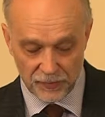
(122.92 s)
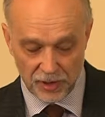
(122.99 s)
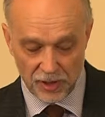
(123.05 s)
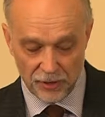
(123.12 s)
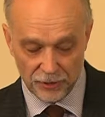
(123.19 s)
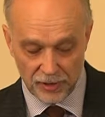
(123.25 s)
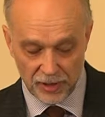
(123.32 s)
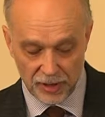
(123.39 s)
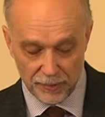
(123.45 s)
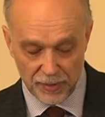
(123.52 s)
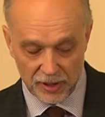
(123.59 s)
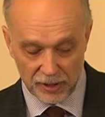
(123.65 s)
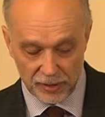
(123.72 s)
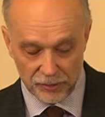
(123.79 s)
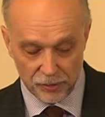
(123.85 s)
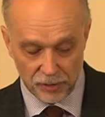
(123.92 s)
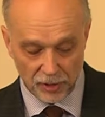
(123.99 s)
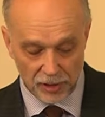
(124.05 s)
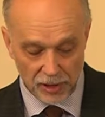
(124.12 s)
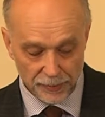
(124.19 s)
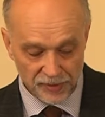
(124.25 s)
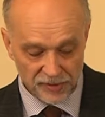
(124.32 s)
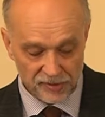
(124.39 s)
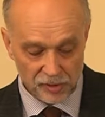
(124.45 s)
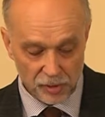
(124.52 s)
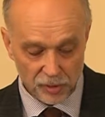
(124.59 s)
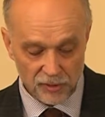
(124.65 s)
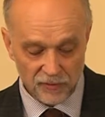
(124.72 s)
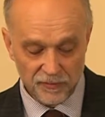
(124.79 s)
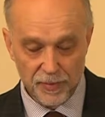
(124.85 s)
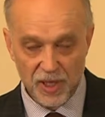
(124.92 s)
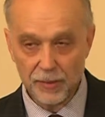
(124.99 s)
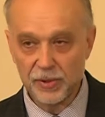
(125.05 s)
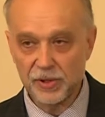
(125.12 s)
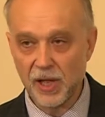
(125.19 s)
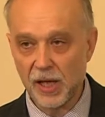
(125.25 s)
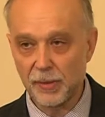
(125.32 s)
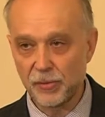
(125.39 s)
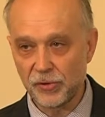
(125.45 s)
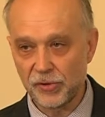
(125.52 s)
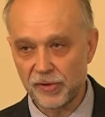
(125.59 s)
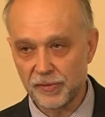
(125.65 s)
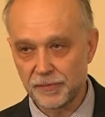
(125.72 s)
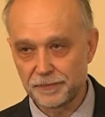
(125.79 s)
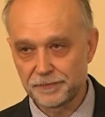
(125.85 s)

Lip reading: currently begin to eclipse those of baby diapers.